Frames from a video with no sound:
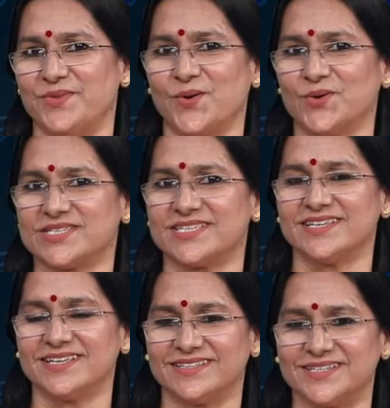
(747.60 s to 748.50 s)
because
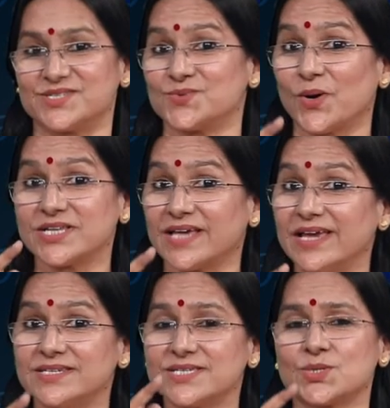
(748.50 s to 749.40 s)
this is what
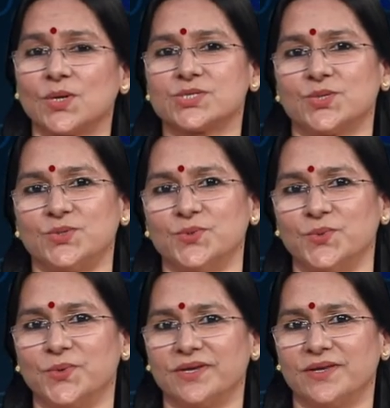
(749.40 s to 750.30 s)
scientists also
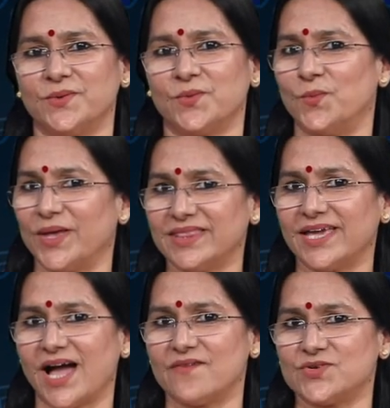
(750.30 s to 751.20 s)
do. When
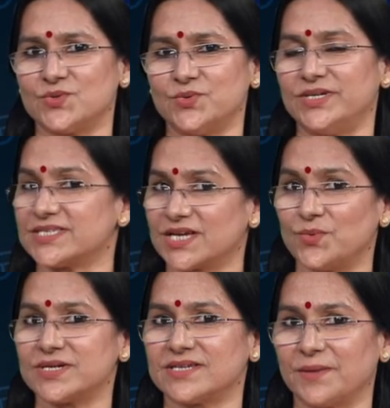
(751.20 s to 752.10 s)
they have to
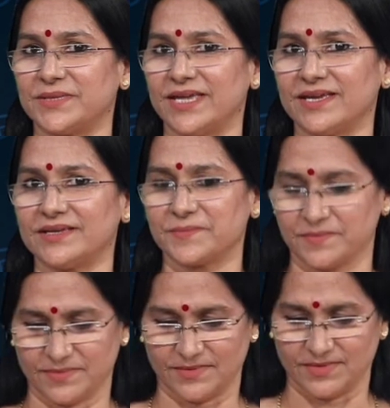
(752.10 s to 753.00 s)
discover something,
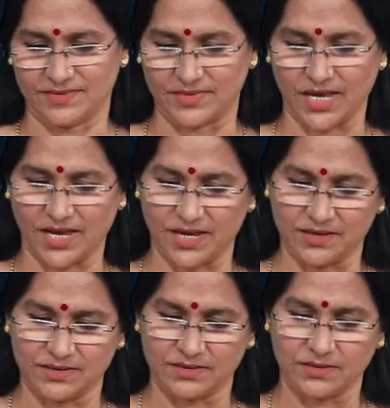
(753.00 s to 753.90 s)

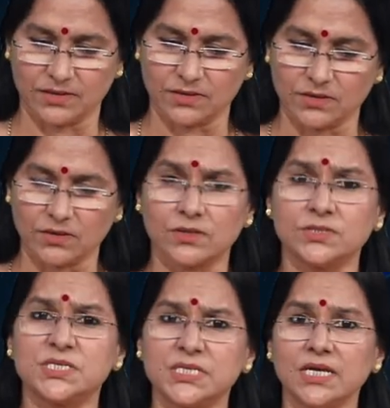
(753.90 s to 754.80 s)
they
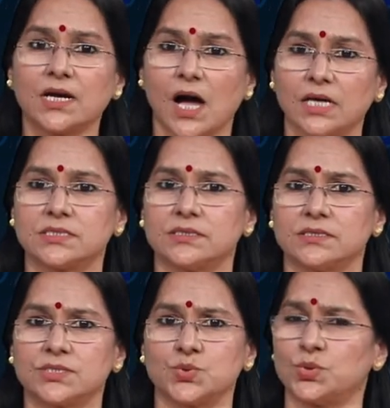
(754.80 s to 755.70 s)
seek
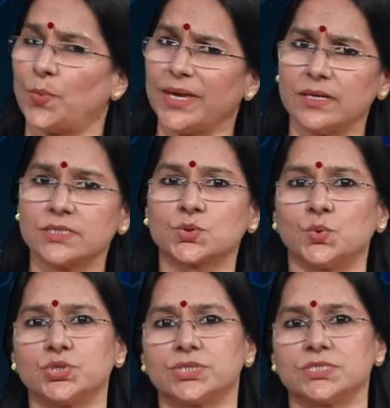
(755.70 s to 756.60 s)
answers to the various
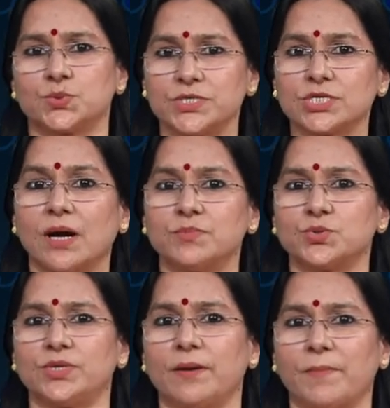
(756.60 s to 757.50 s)
questions which come
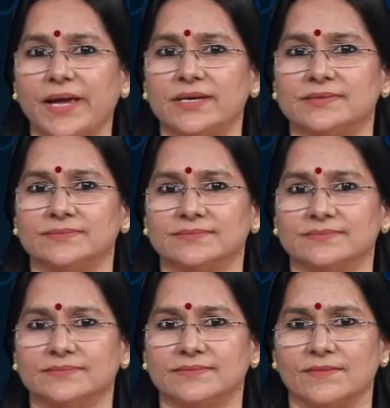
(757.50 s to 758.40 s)
to their mind.
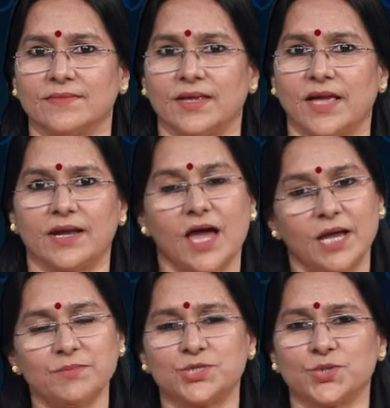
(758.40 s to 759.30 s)
And
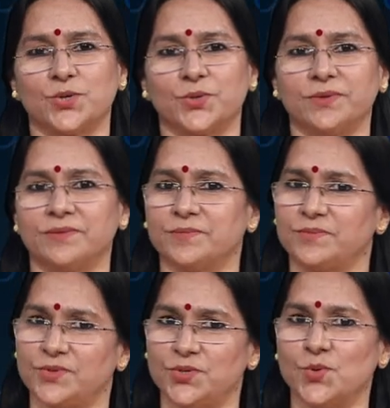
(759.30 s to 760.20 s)
I'm sure
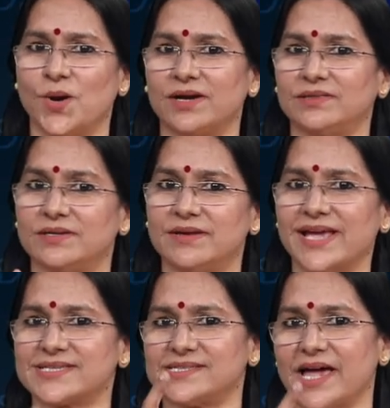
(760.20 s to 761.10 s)
you are the
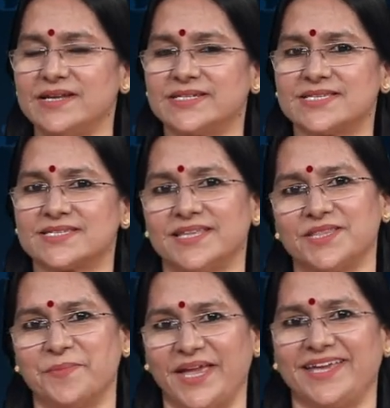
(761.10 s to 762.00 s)
next scientist in
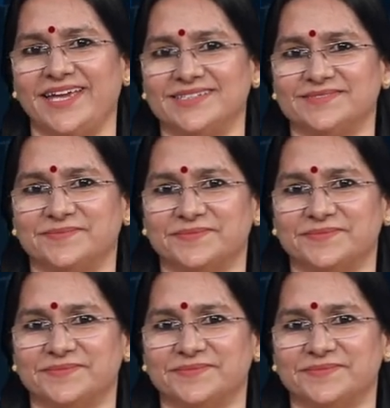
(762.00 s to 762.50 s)
the making.